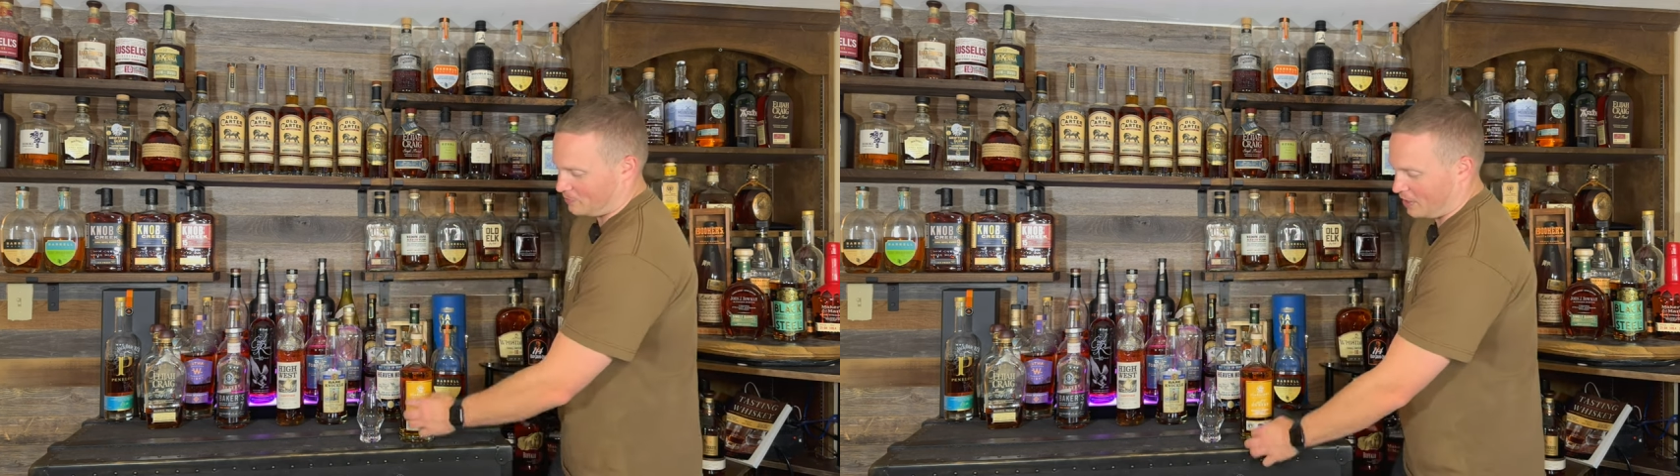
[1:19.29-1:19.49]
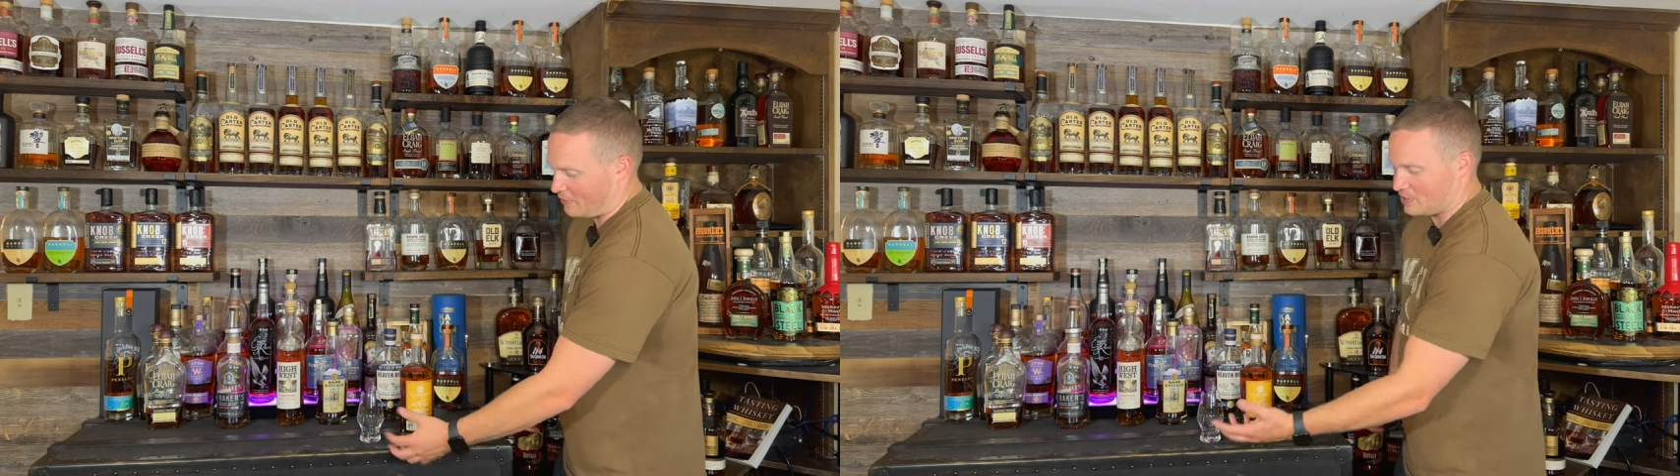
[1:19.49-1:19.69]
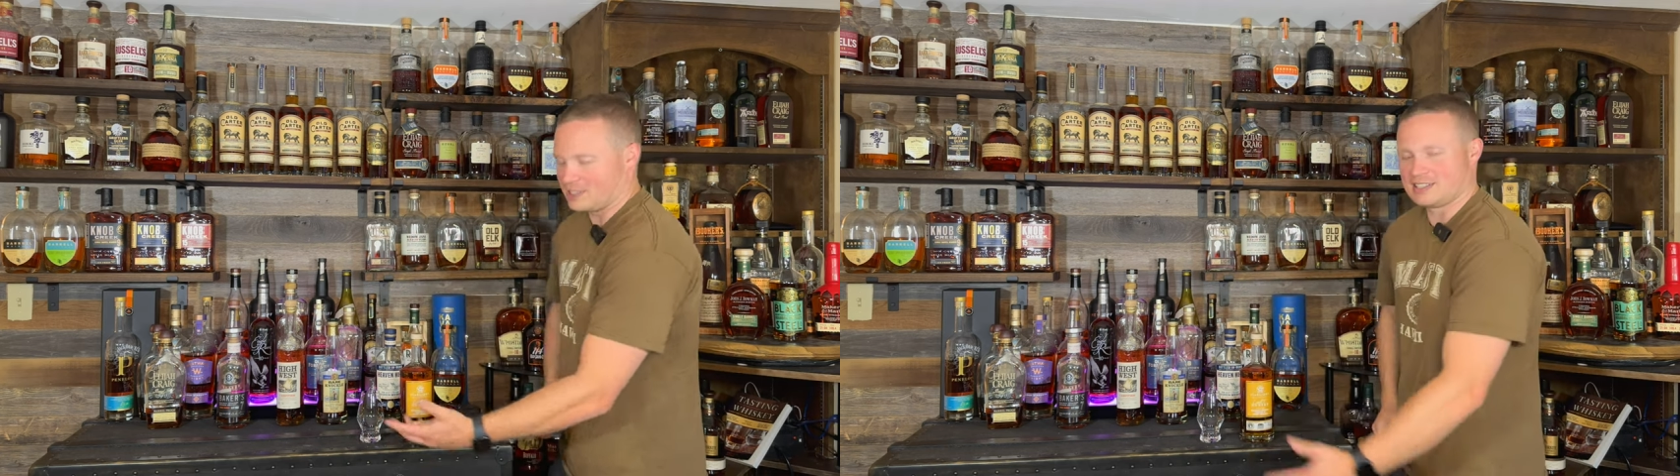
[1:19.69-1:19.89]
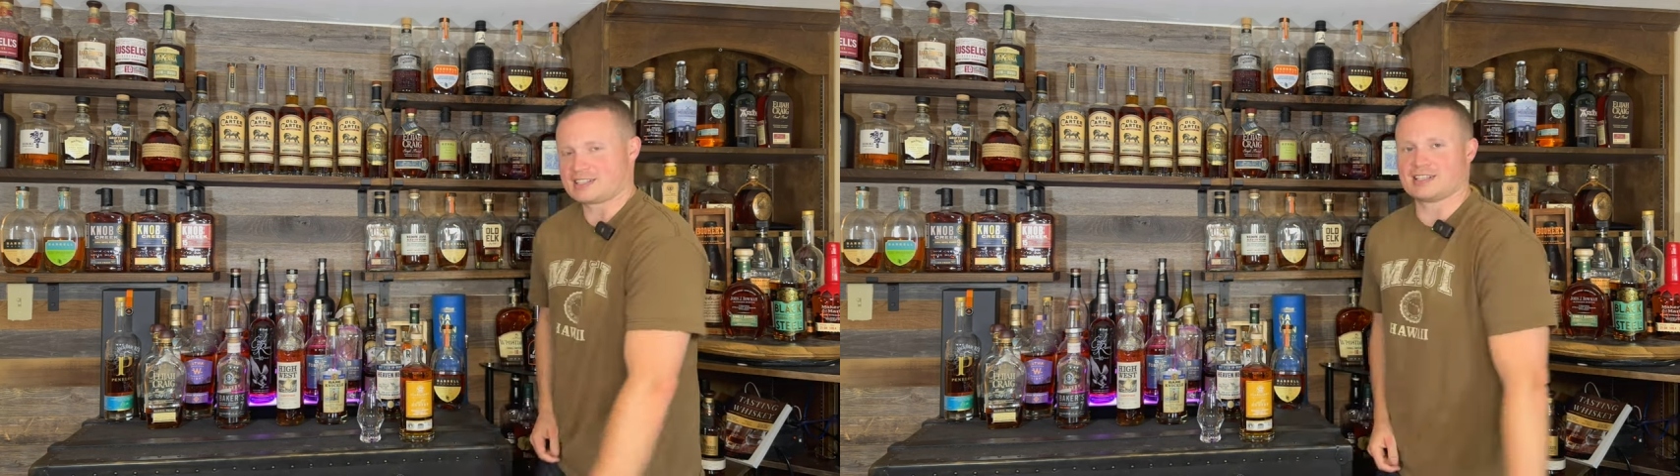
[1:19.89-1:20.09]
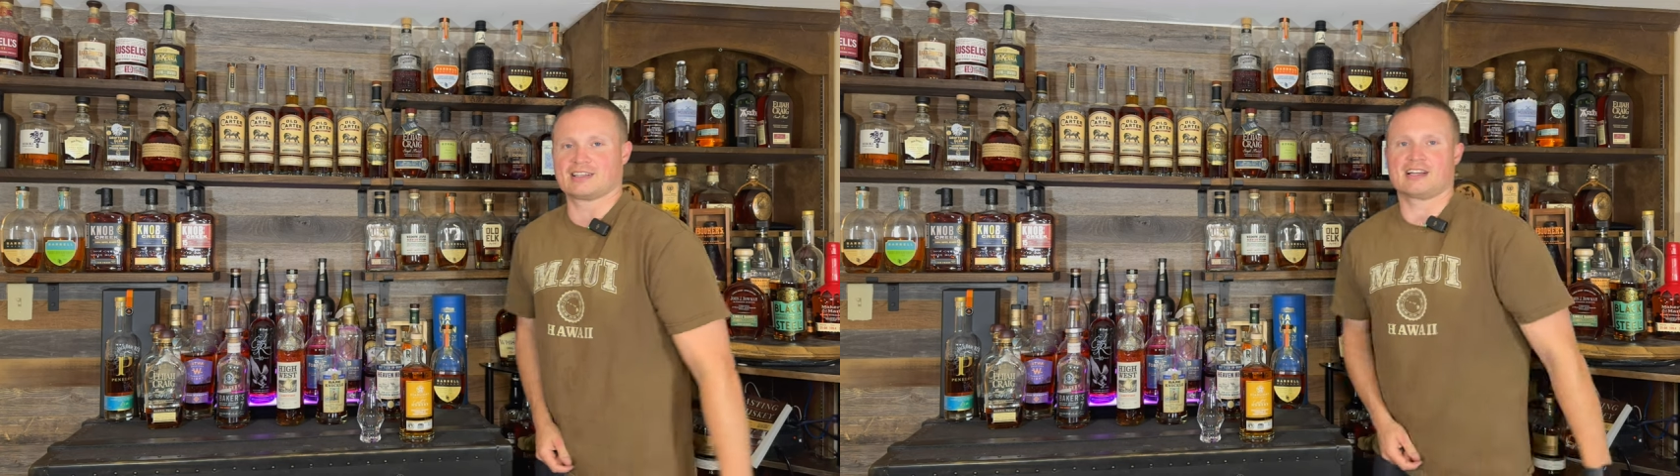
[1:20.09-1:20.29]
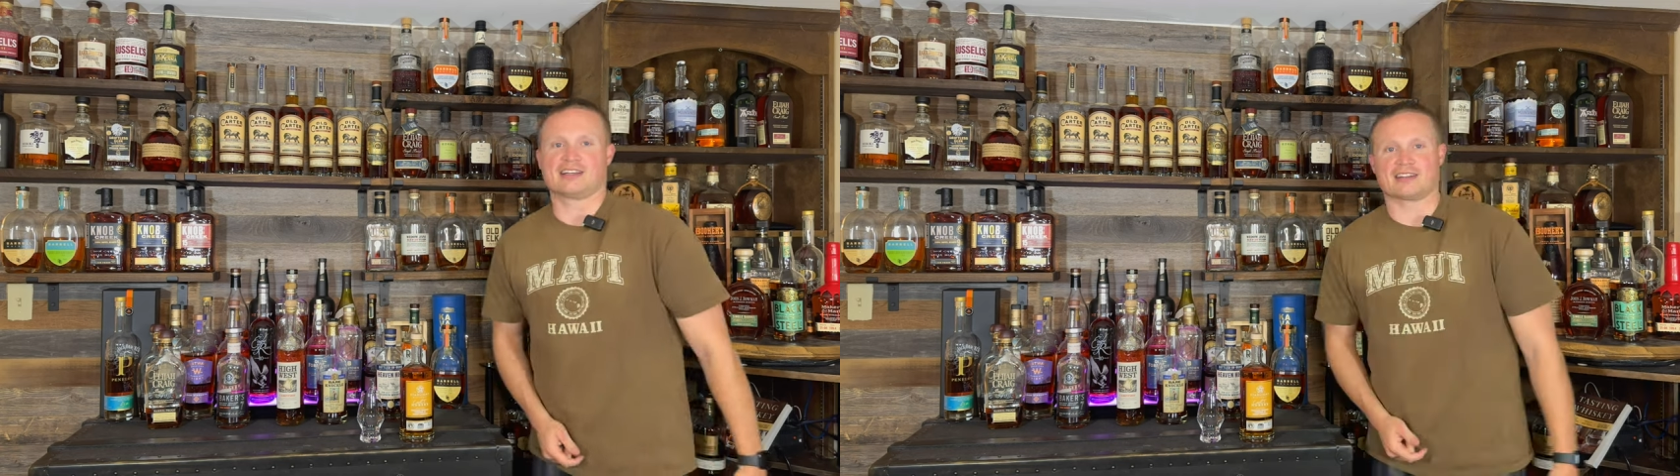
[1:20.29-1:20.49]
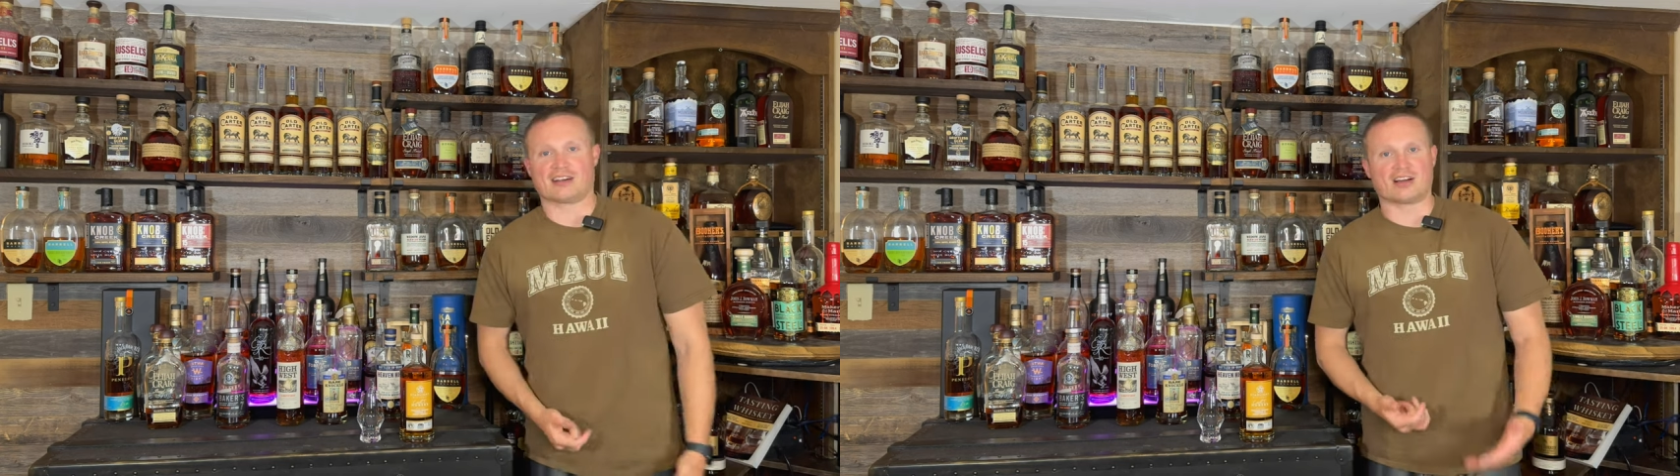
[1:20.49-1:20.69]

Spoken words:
Obviously, it's got kind of the